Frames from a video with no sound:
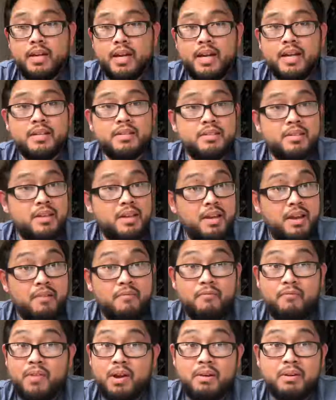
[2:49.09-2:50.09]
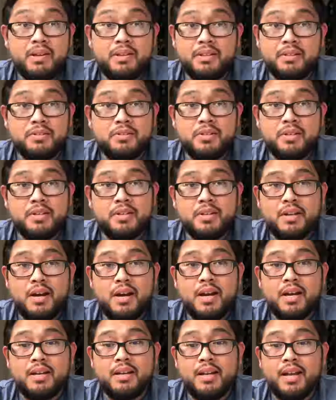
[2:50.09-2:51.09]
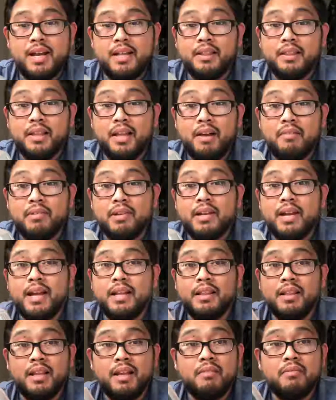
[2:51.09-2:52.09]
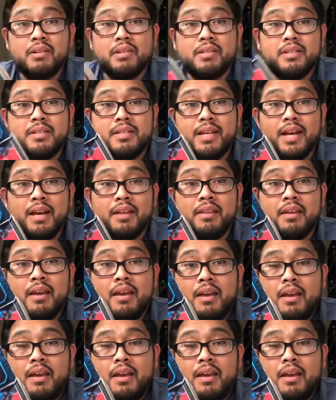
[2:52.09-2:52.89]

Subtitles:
It's a very legit nod. I love it. I love it to death.